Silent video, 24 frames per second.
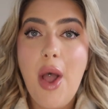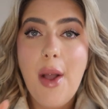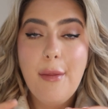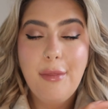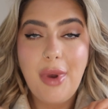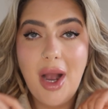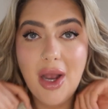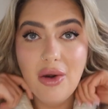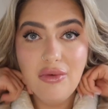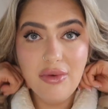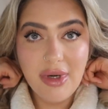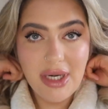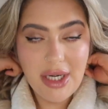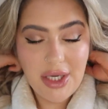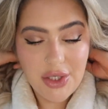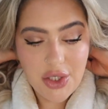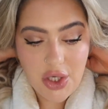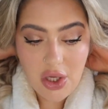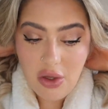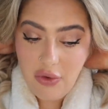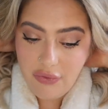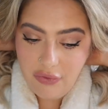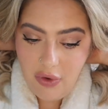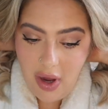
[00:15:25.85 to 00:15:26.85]
But I really
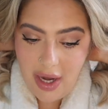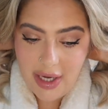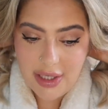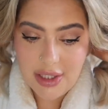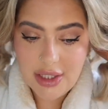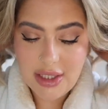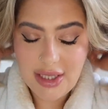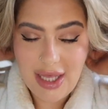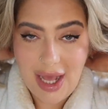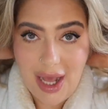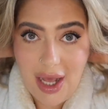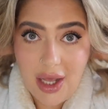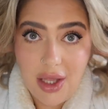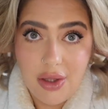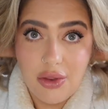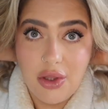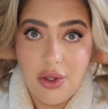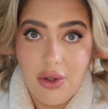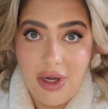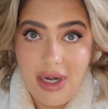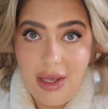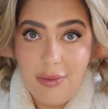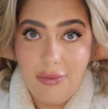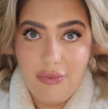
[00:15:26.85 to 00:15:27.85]
do find that
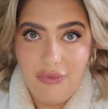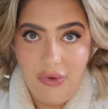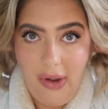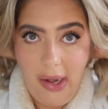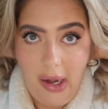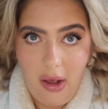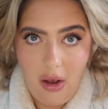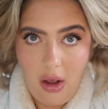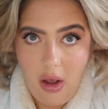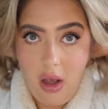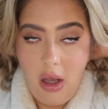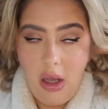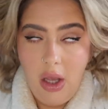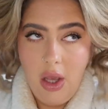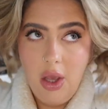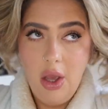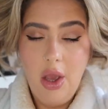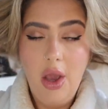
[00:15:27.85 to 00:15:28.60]
the lip filler